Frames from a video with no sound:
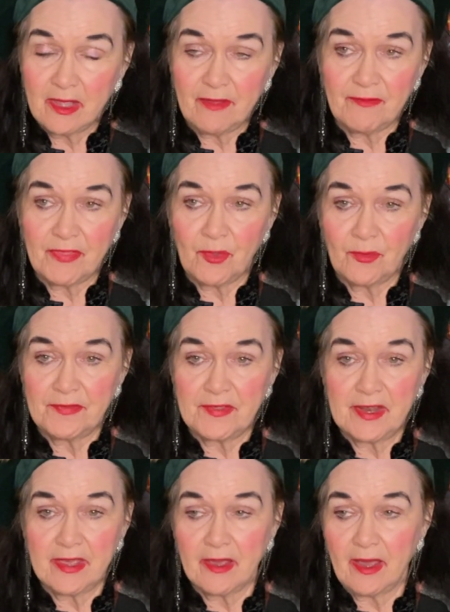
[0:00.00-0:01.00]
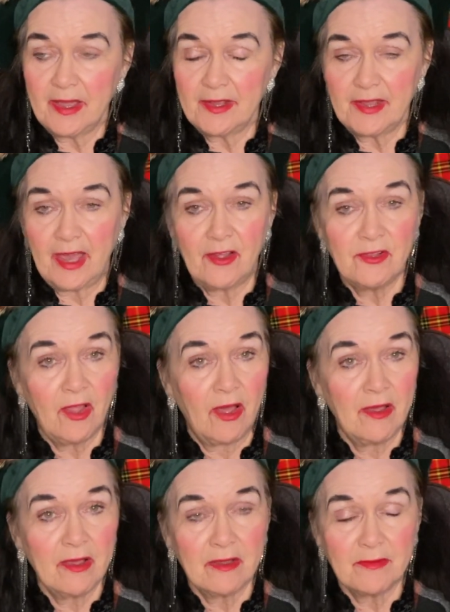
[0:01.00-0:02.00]
if there was any kind, how
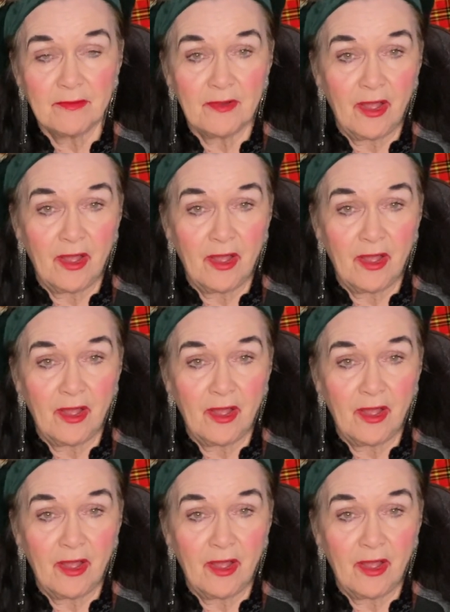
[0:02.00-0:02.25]
long